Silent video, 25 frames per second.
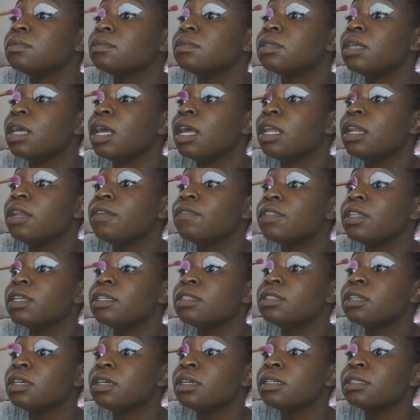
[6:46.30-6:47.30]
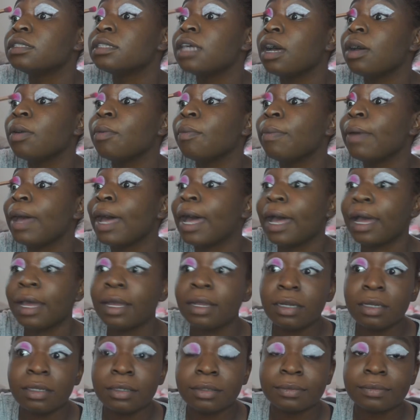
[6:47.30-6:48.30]
And if this turns out
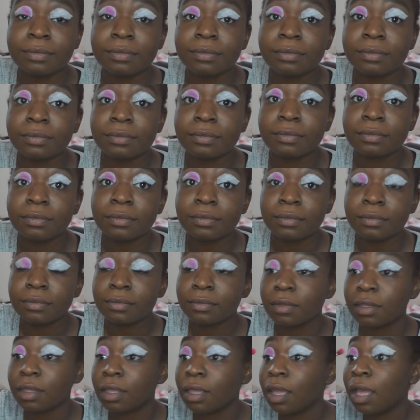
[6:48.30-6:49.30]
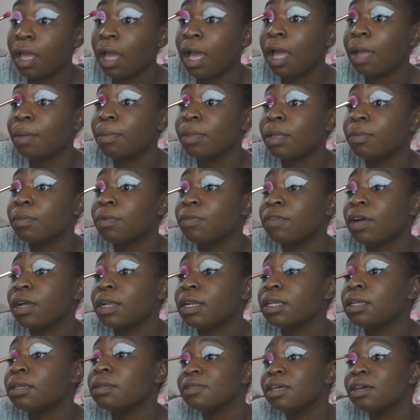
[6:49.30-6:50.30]
bad, I blame
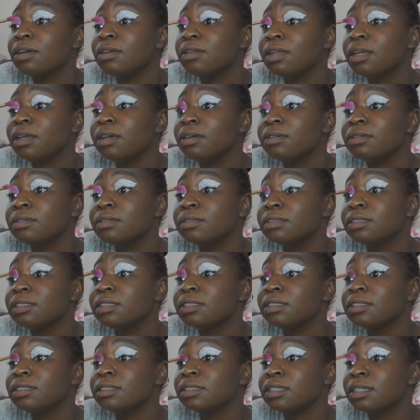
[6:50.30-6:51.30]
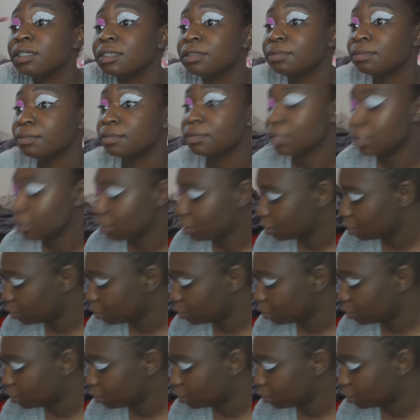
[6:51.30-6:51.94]
Avani. Oh no, this is good. This is